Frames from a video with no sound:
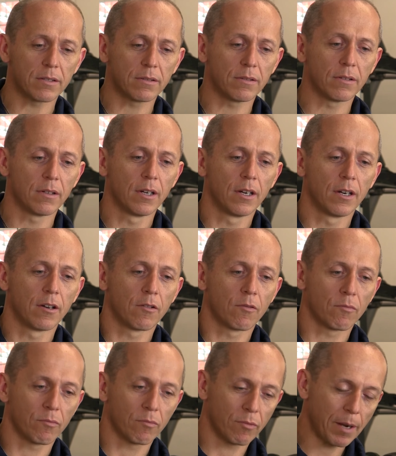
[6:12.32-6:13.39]
to
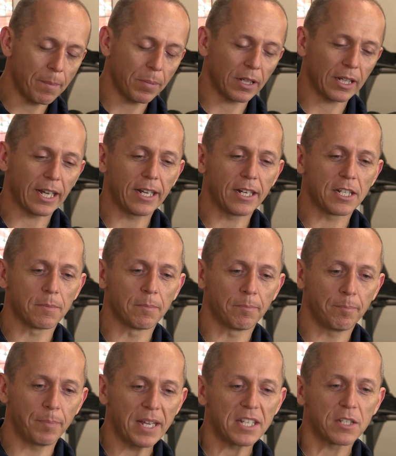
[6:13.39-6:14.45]
replicate as
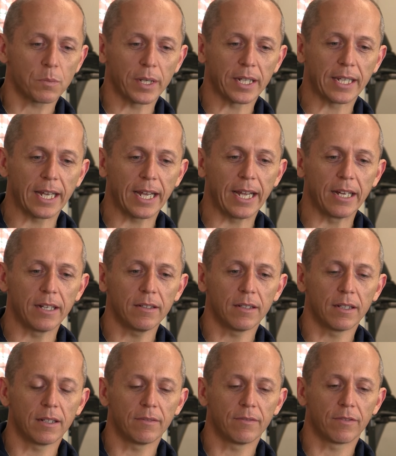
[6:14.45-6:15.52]
best we can
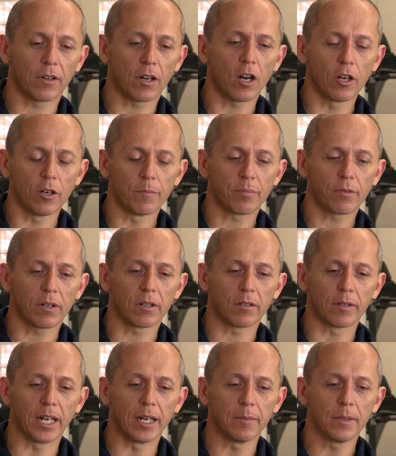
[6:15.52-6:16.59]
for a home
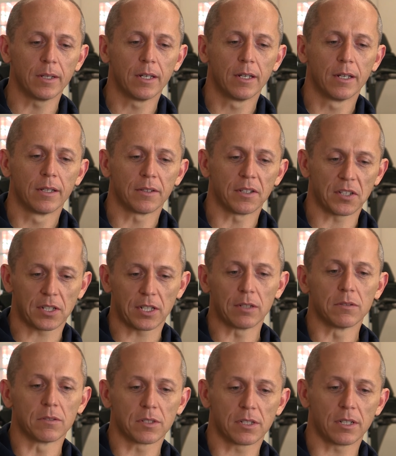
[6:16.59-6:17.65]
program the
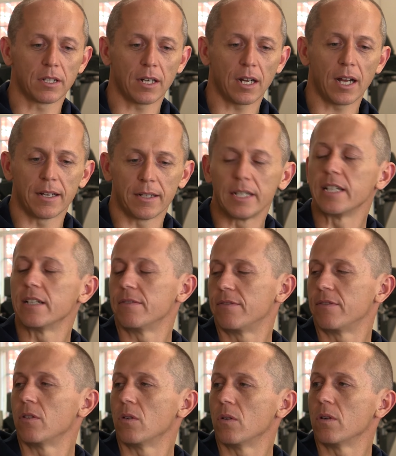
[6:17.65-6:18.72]
skills that are needed
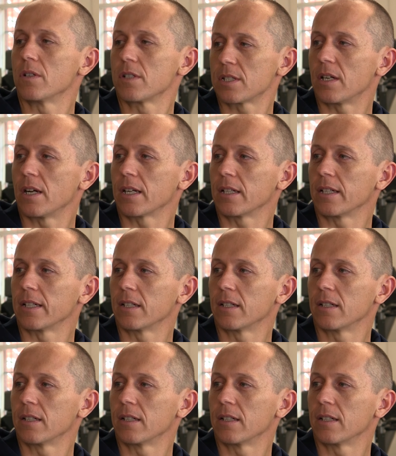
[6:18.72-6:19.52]
for cycling.